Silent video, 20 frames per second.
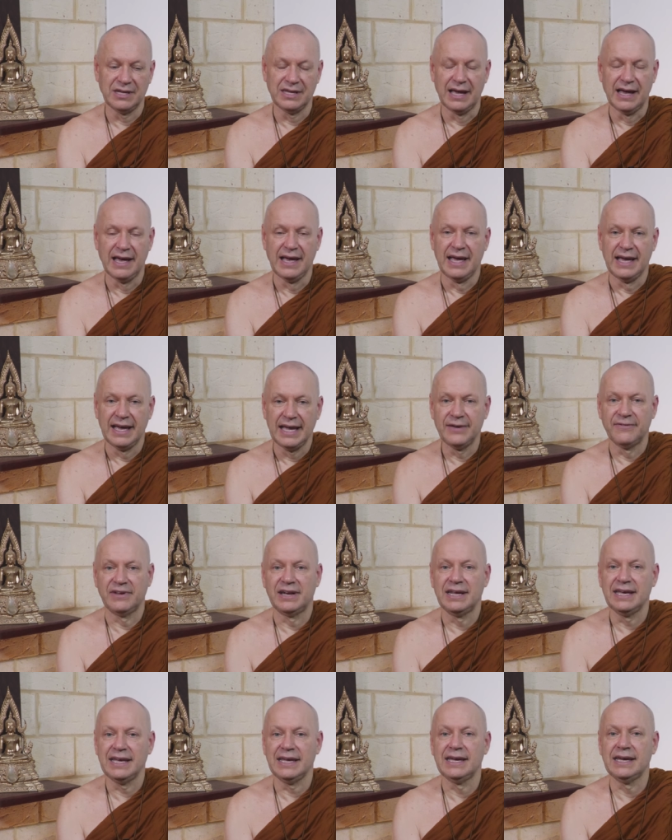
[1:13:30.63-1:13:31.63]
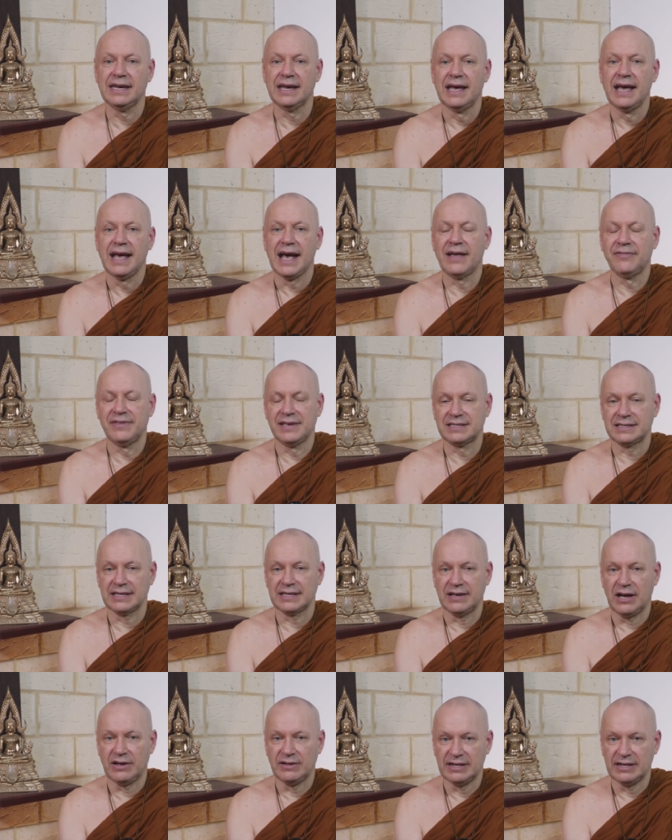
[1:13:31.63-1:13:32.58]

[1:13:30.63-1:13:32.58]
huh, even he had this,